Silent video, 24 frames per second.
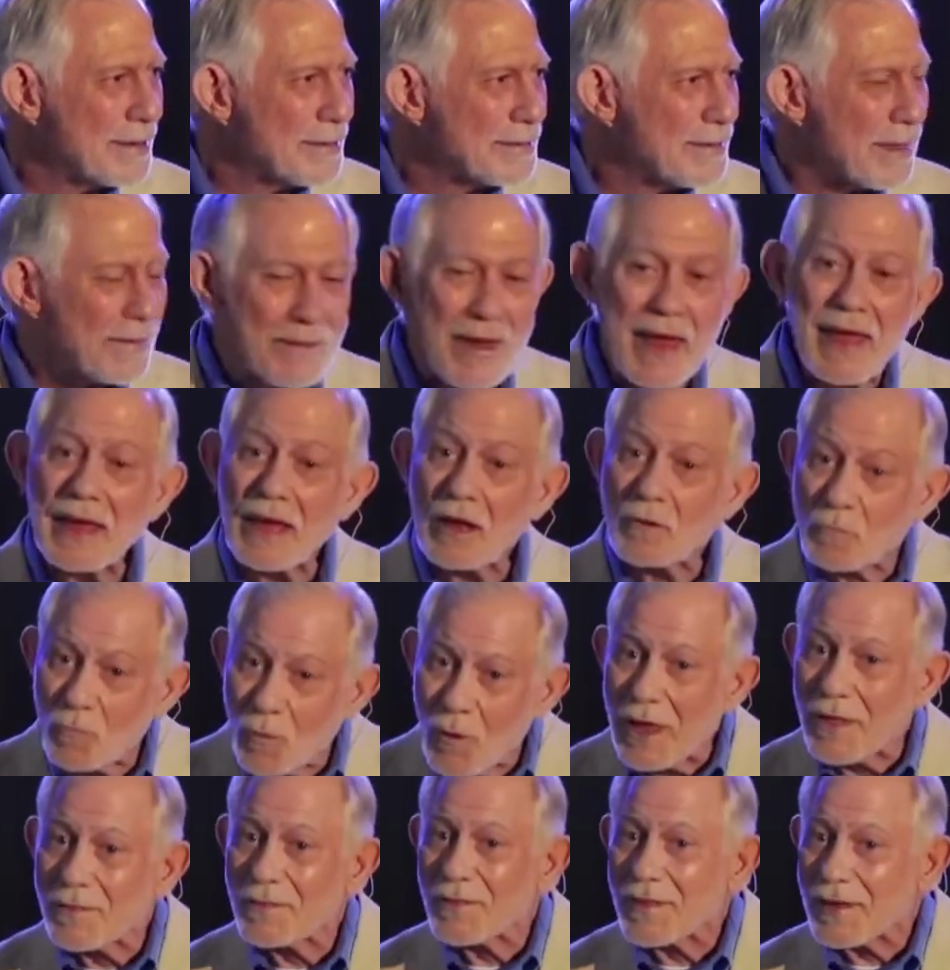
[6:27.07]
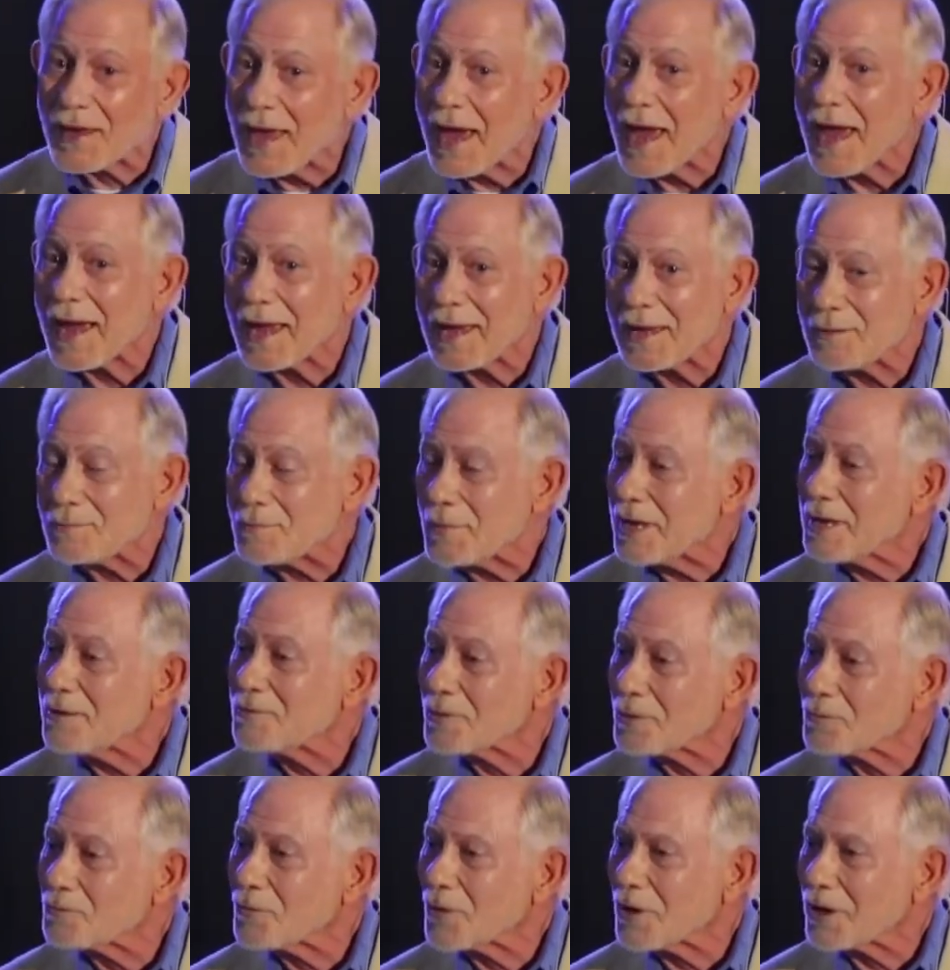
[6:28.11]
that they can win the game
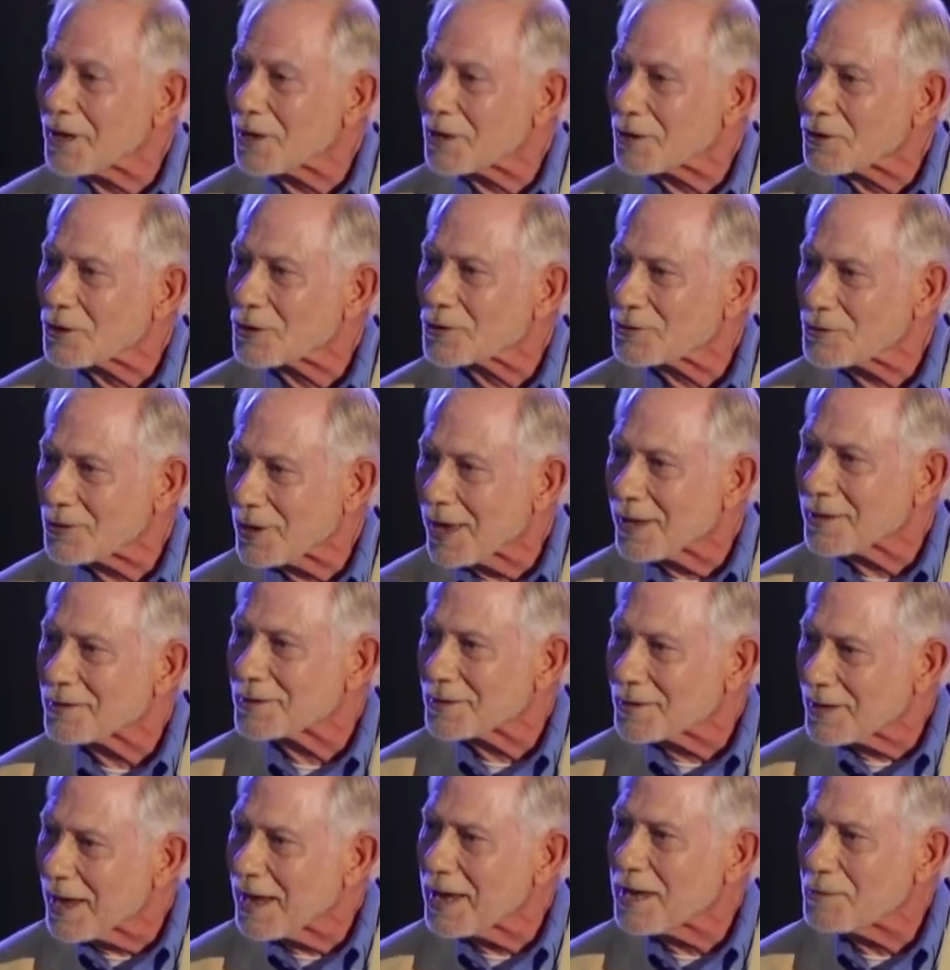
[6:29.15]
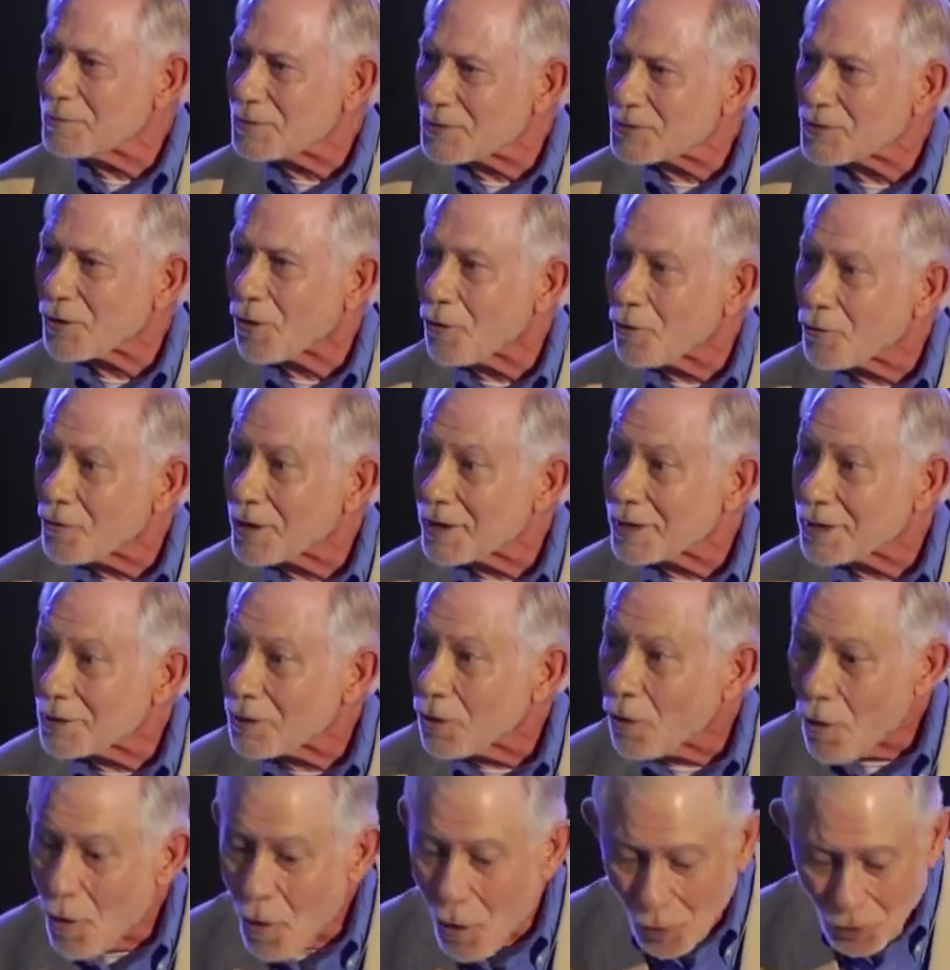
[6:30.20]
even when it looks like the game is already
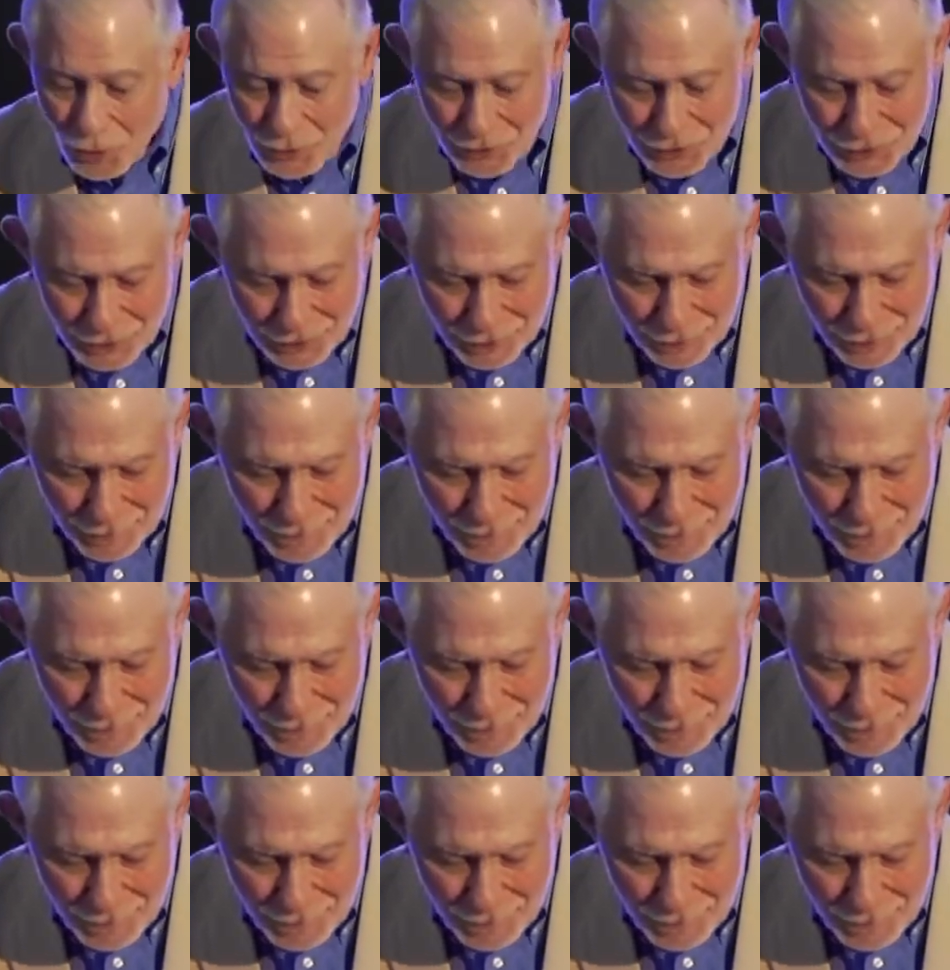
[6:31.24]
lost?